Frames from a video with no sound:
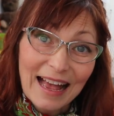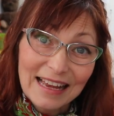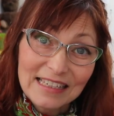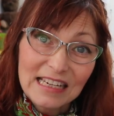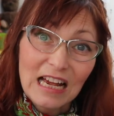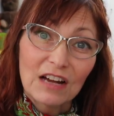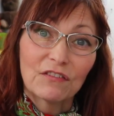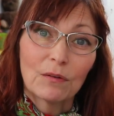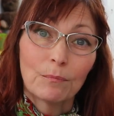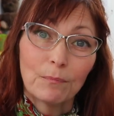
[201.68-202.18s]
and
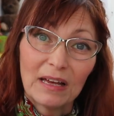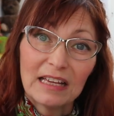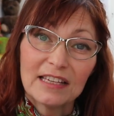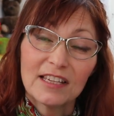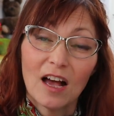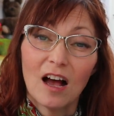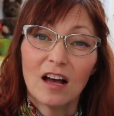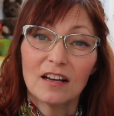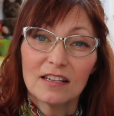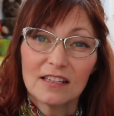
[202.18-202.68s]
have a
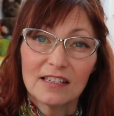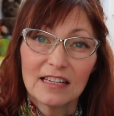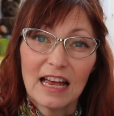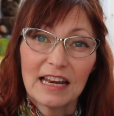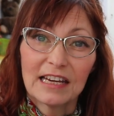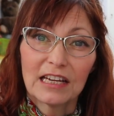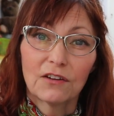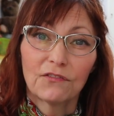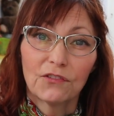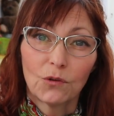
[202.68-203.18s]
better
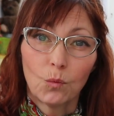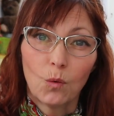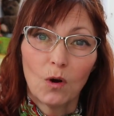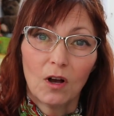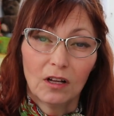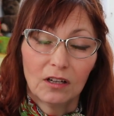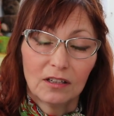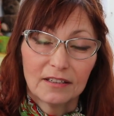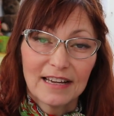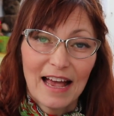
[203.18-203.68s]
understanding of the
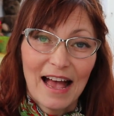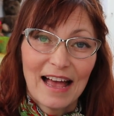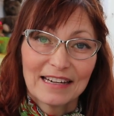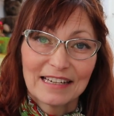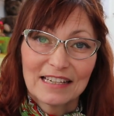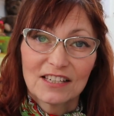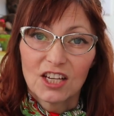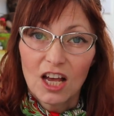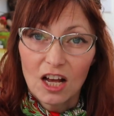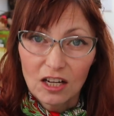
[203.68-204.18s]
world and
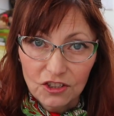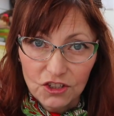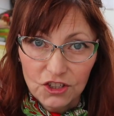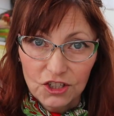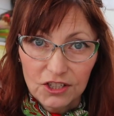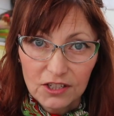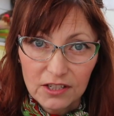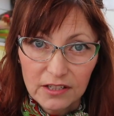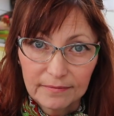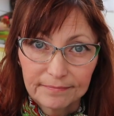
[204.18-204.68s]
its
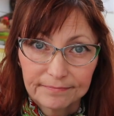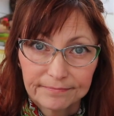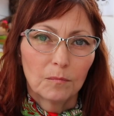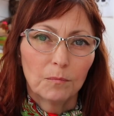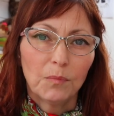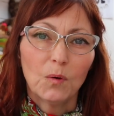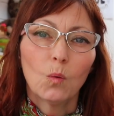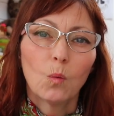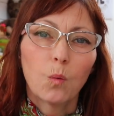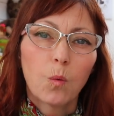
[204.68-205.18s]
cultures.
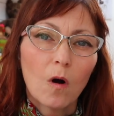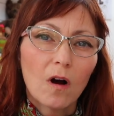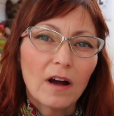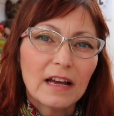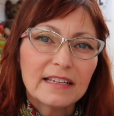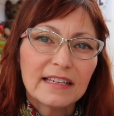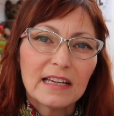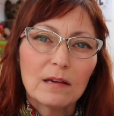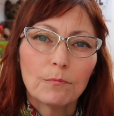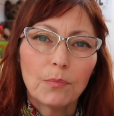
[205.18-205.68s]
But why
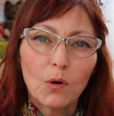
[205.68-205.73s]
is it